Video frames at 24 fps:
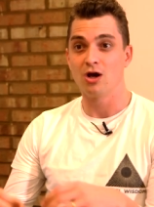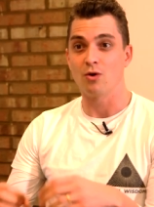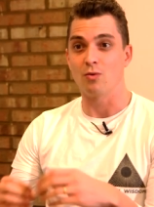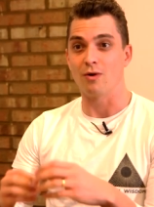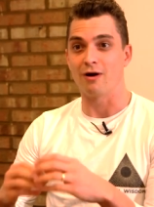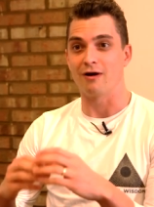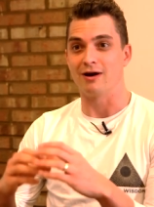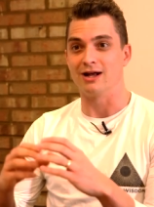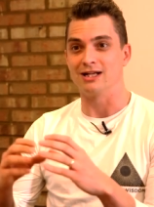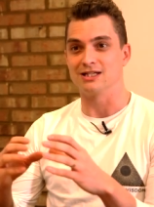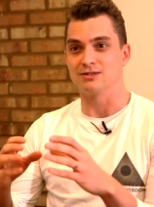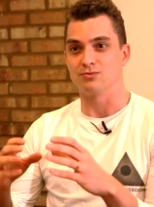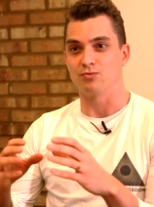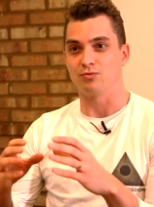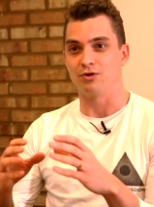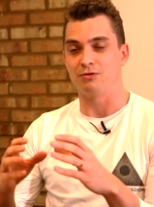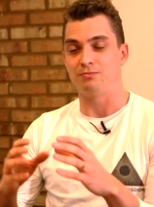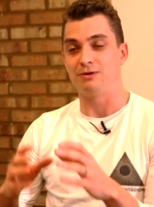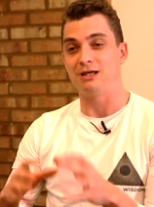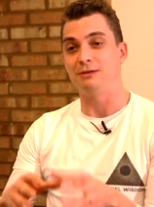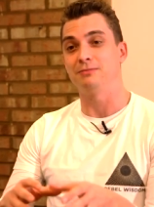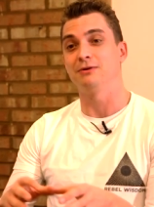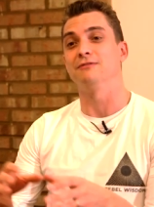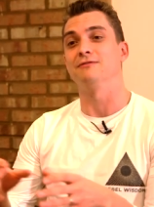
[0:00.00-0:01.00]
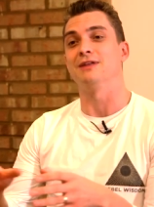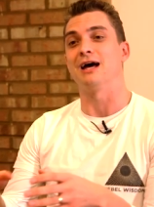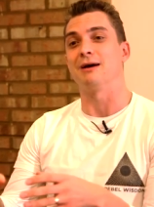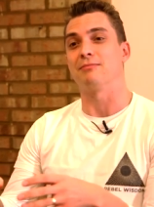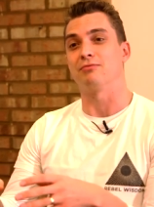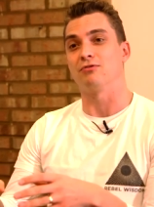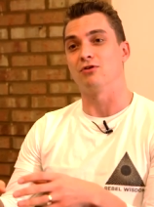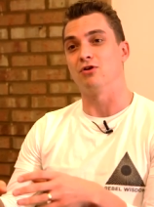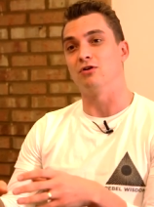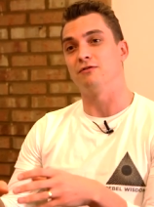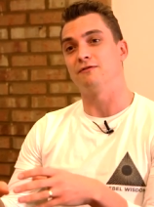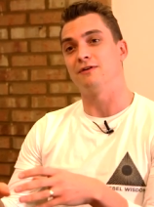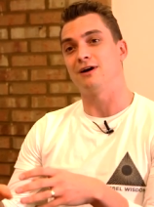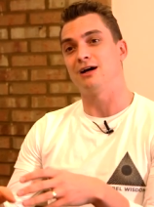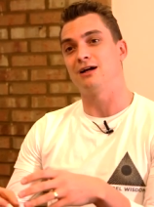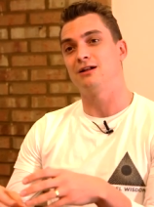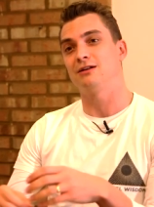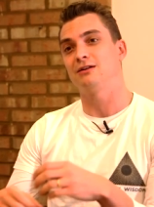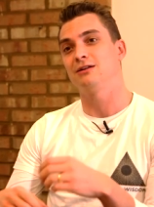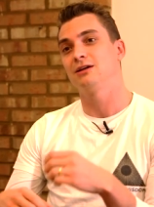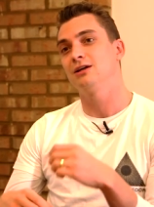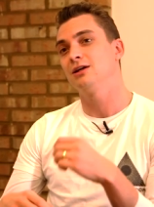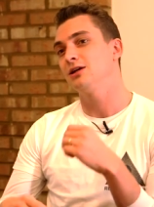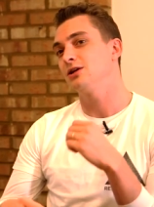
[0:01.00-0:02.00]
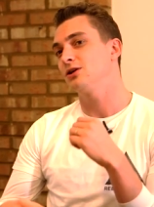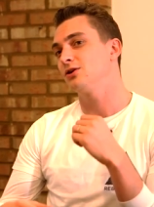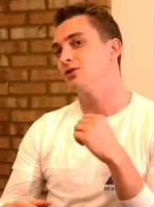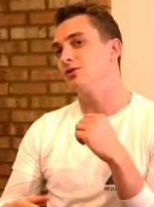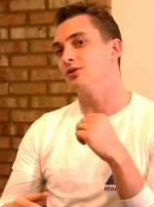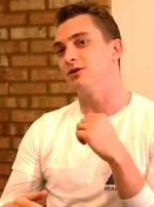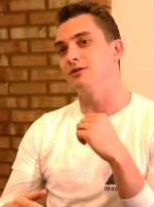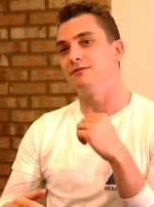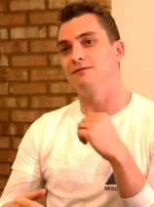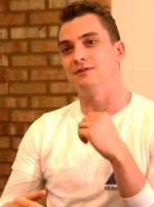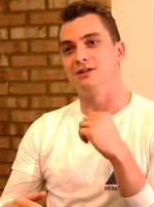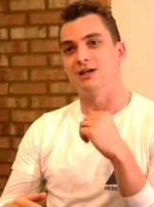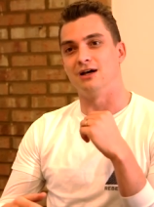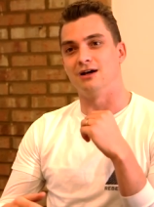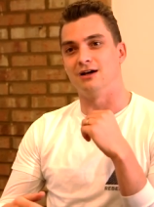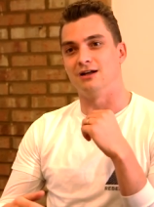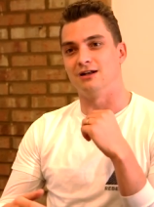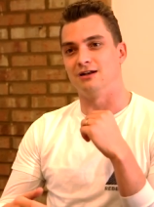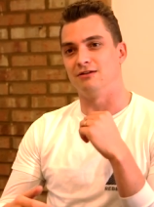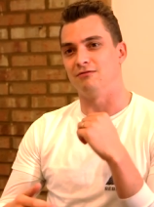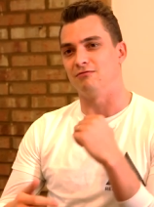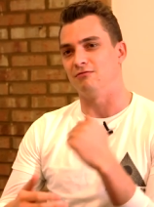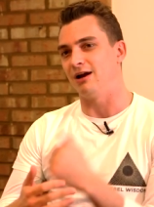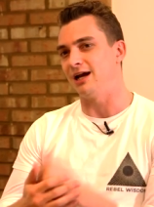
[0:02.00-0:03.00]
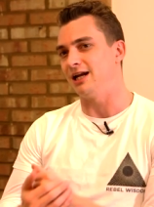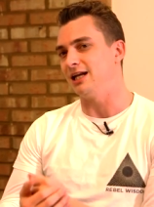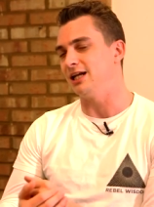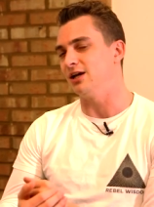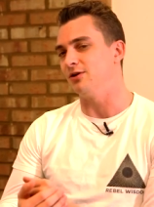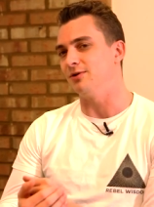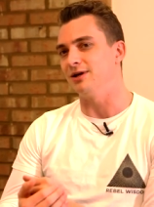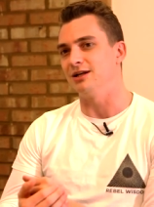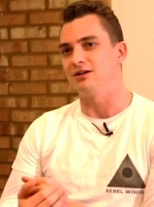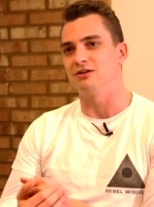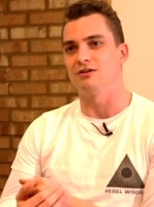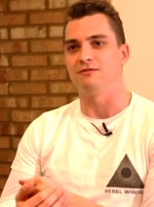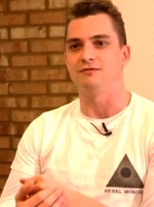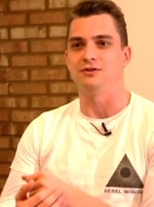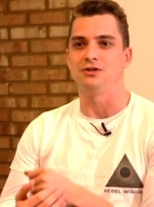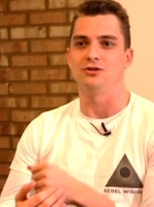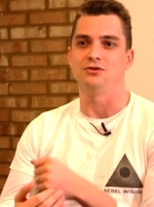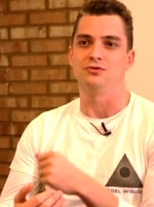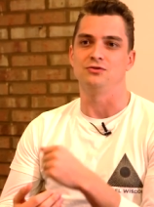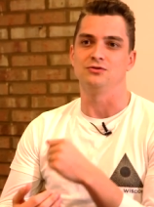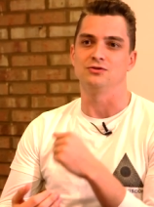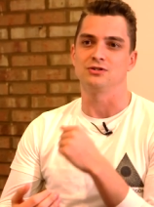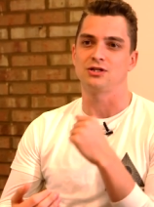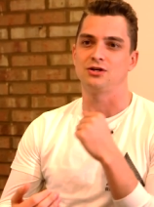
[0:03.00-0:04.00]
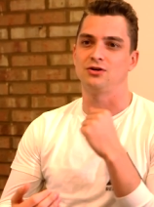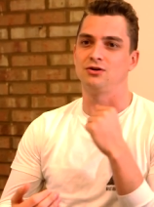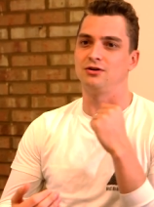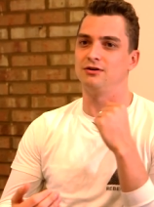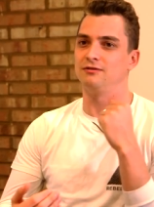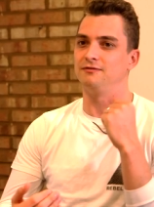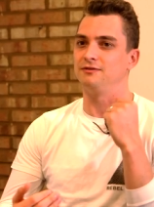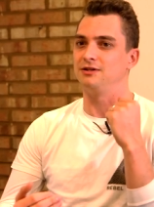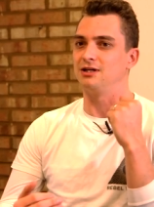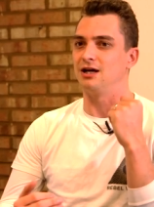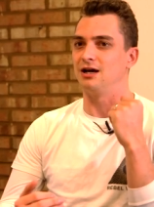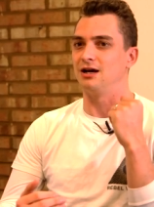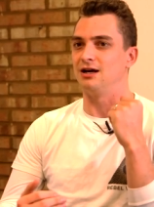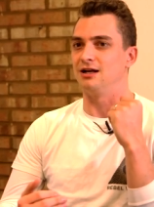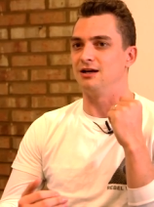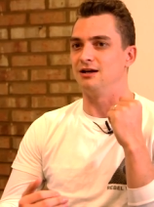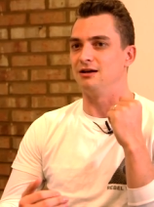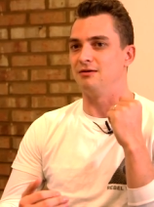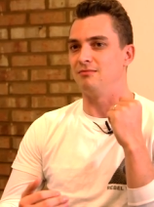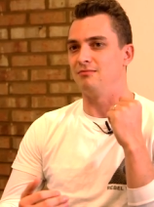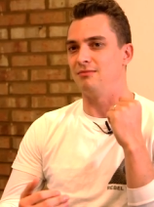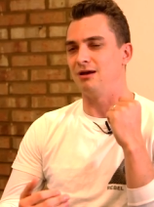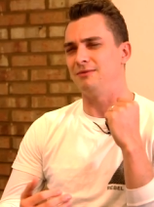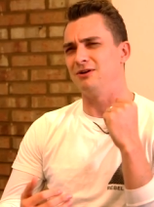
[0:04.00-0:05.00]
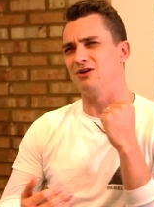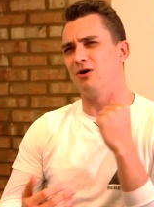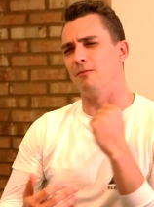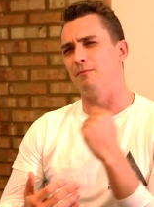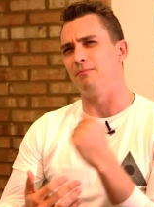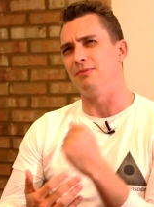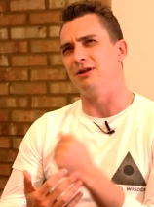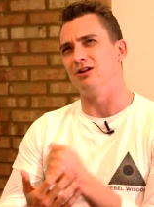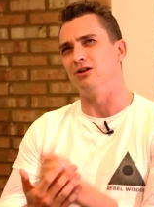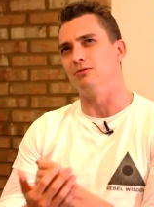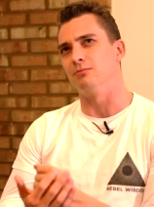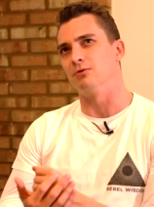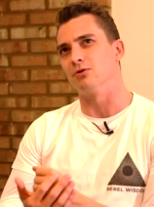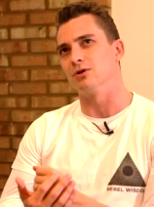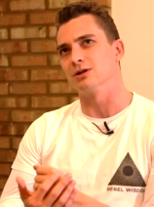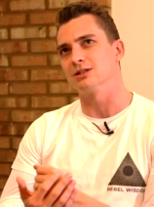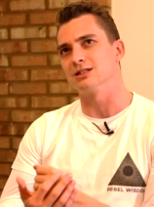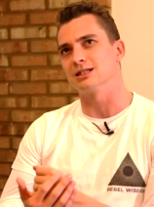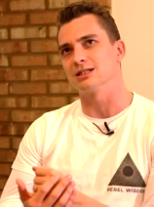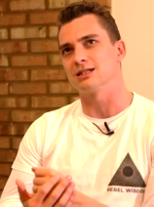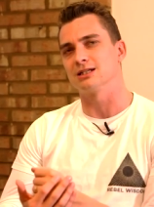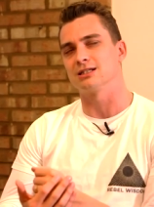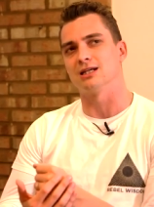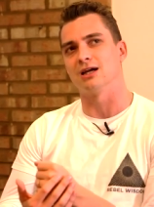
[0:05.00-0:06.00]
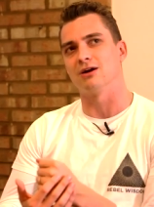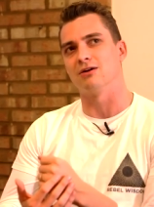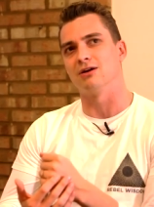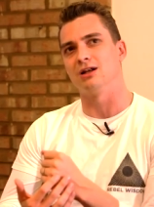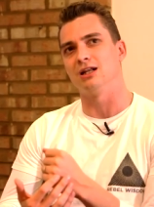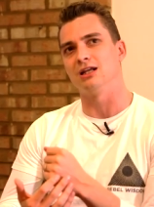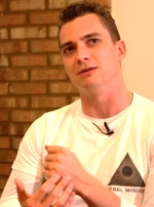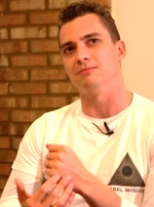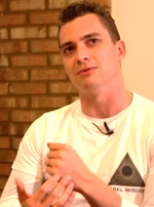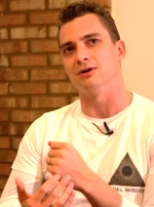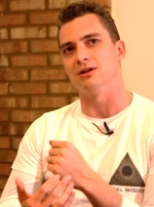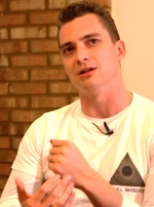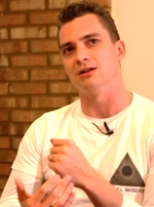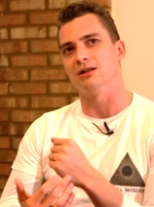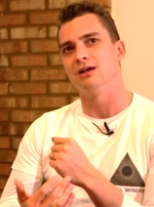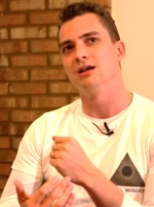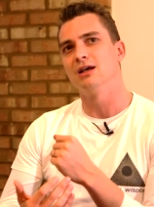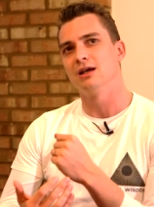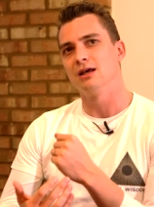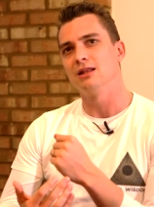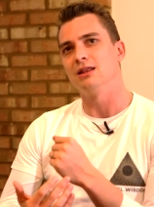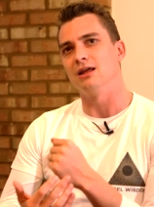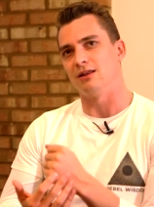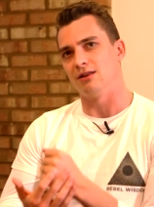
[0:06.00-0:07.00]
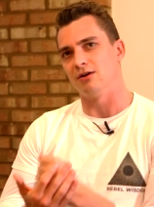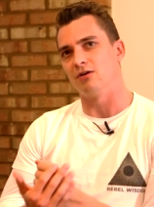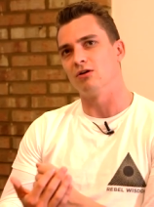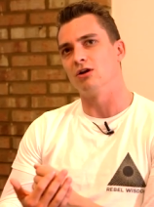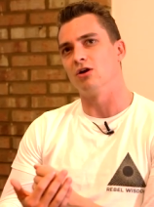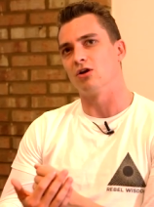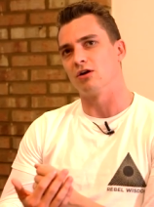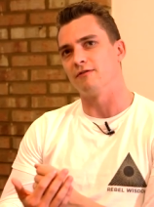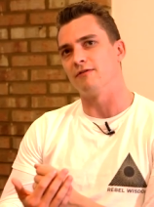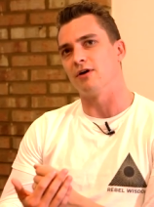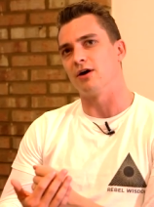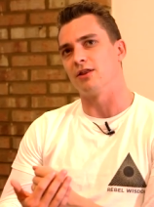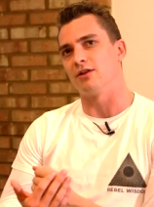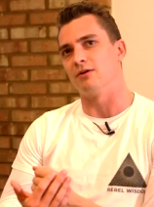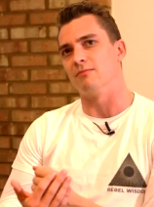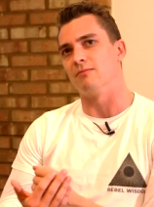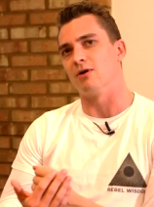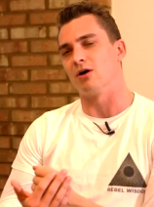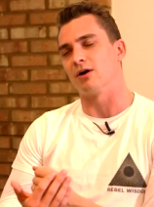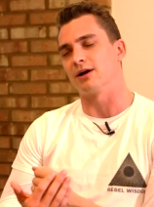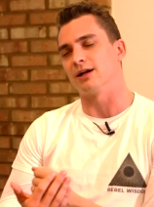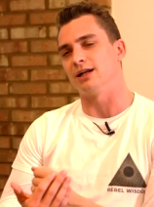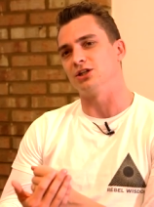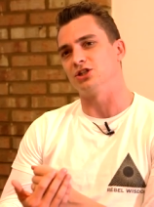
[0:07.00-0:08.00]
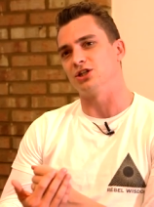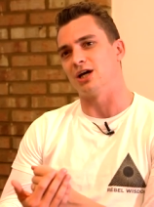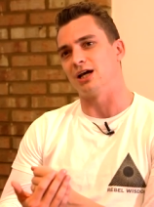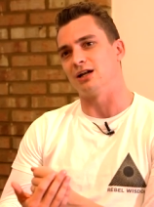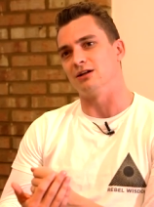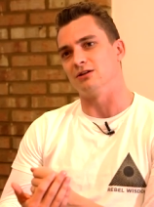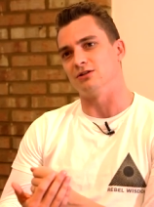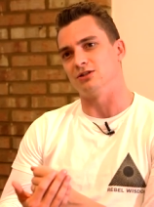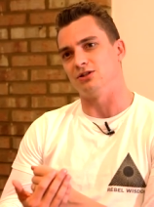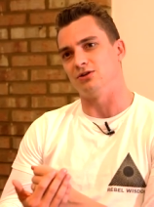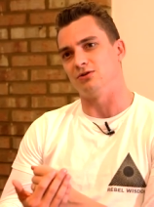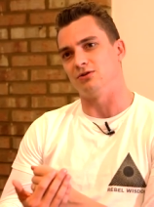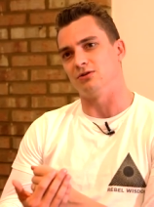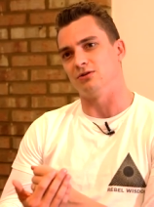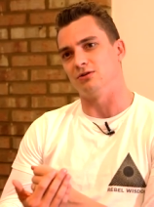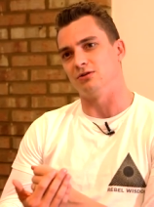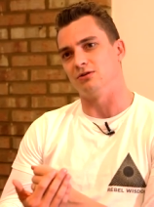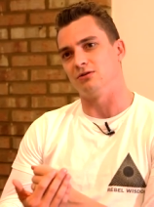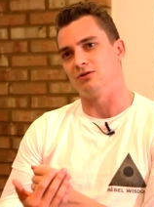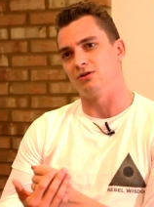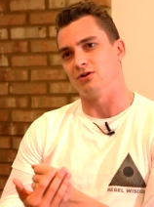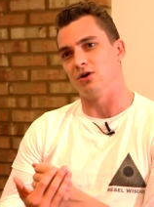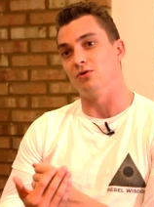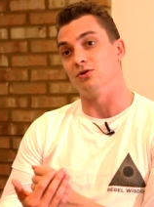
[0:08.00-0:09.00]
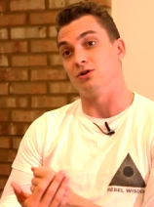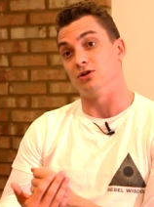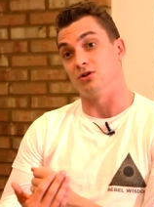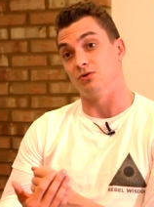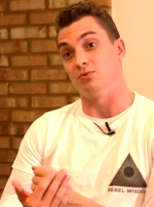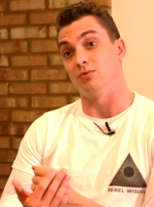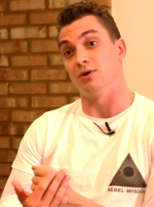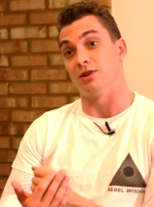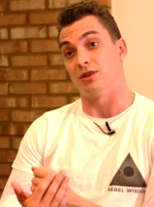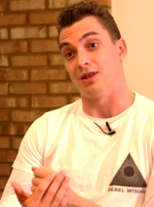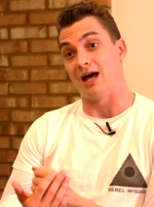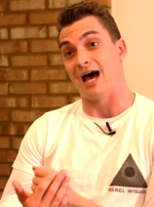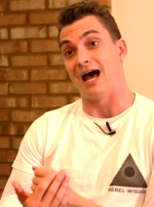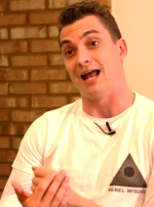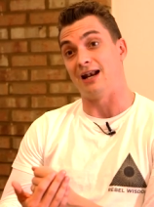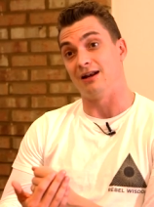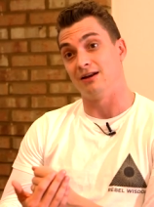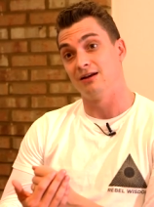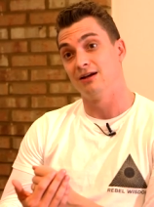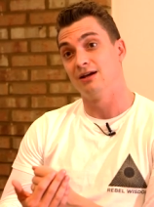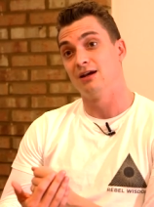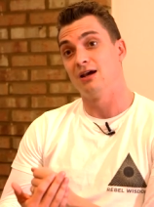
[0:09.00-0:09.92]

Whereas with people of that profile, could have done radio interviews, could have done maybe not billboards necessarily, but there, there are a lot of other marketing channels you could go to with that.